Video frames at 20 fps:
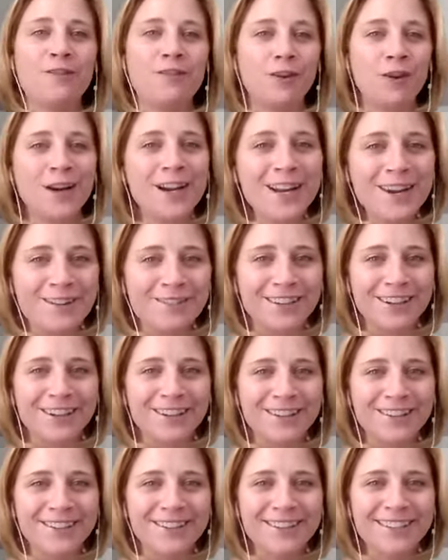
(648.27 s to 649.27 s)
for an
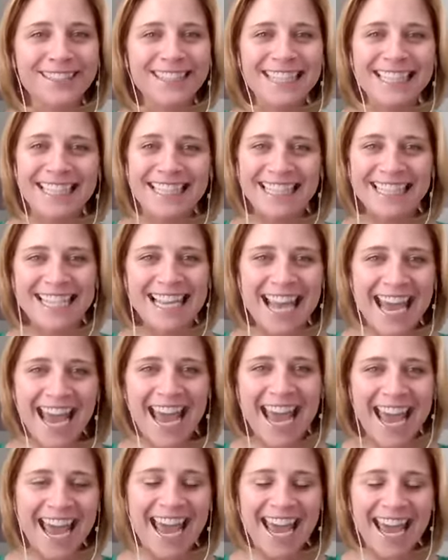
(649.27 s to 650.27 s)
interview.
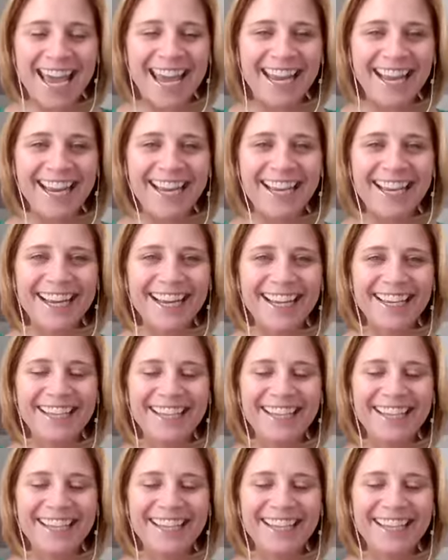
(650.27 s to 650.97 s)
Yay!